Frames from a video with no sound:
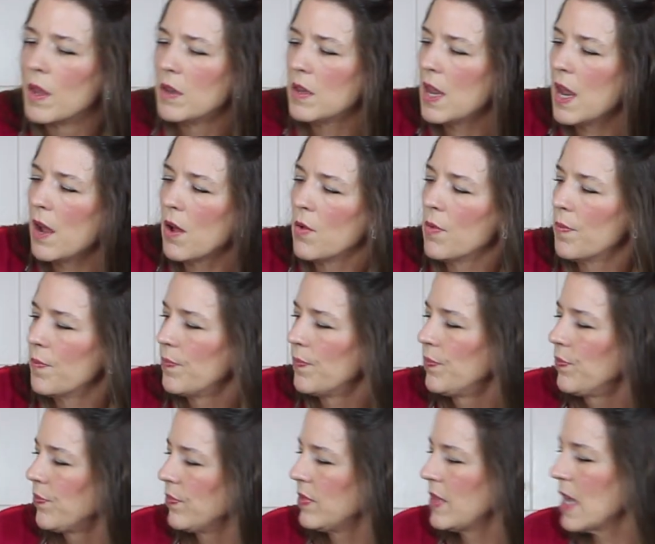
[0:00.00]
Now,
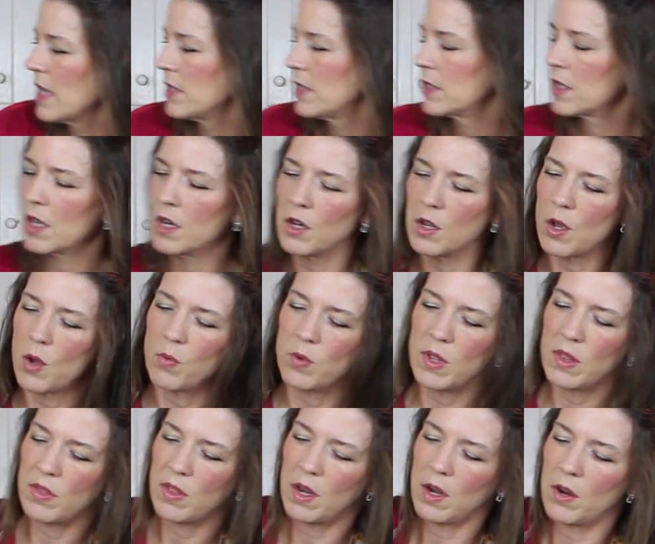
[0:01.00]
that's gonna go
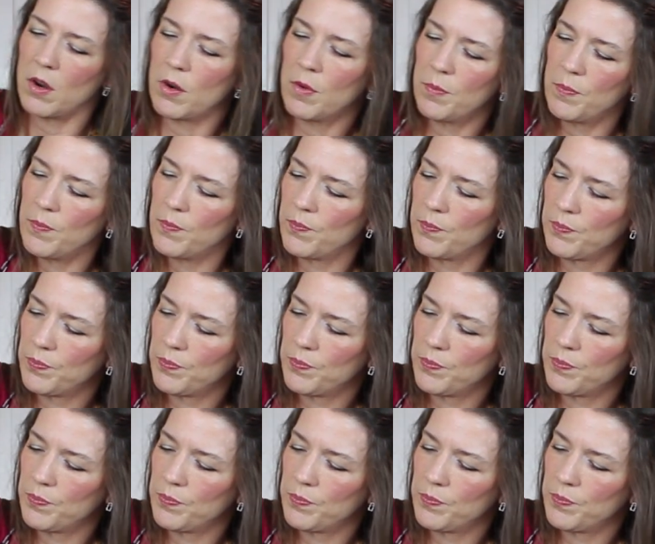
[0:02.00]
in there.